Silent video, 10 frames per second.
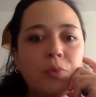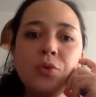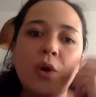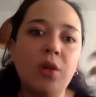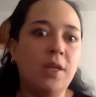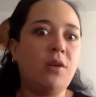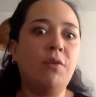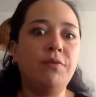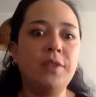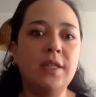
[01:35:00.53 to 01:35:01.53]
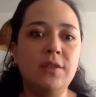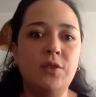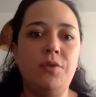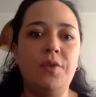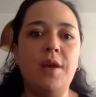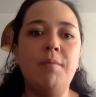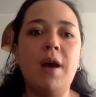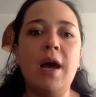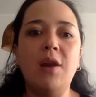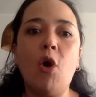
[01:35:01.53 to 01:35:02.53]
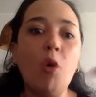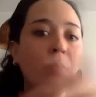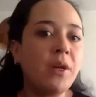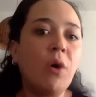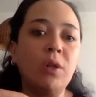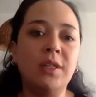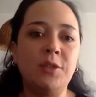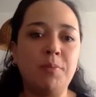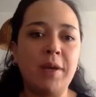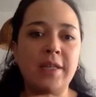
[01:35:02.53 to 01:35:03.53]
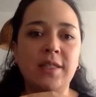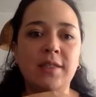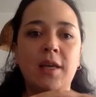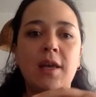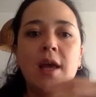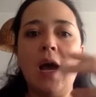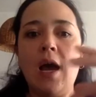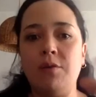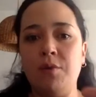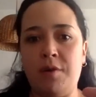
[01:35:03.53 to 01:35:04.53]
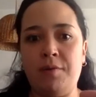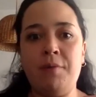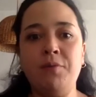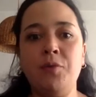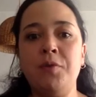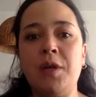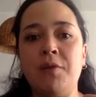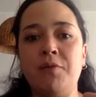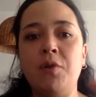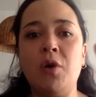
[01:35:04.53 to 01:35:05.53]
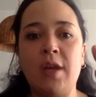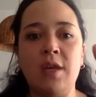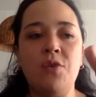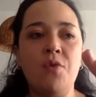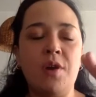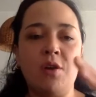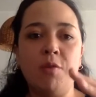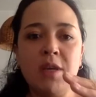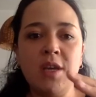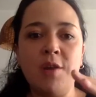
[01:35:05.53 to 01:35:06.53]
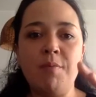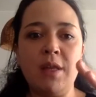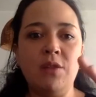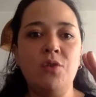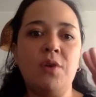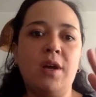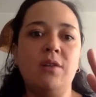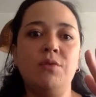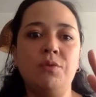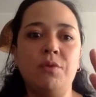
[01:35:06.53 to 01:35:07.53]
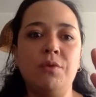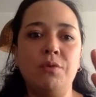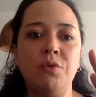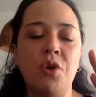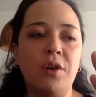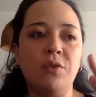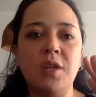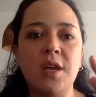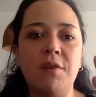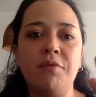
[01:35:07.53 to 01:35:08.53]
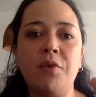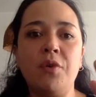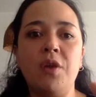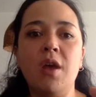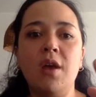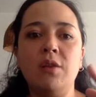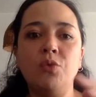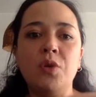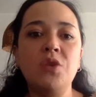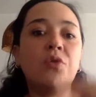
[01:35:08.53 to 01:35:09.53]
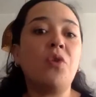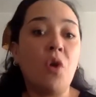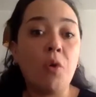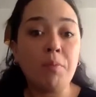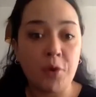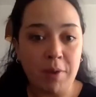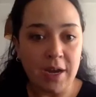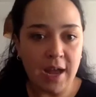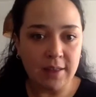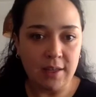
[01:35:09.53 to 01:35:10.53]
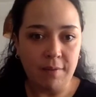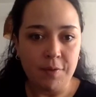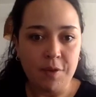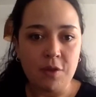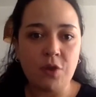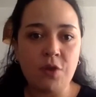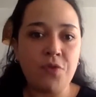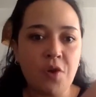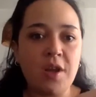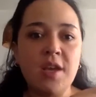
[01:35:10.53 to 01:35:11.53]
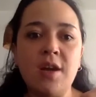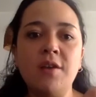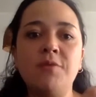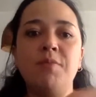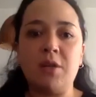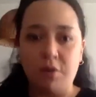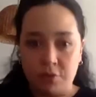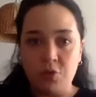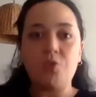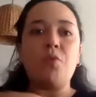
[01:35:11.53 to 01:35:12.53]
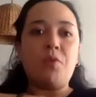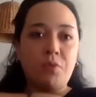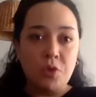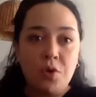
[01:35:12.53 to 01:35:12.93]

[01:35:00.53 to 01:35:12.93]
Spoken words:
put all the confidence on them and open all the spaces. And we have to be careful. Okay, you are coming here, but you are not here for doing your own propaganda. If you are here, it's because you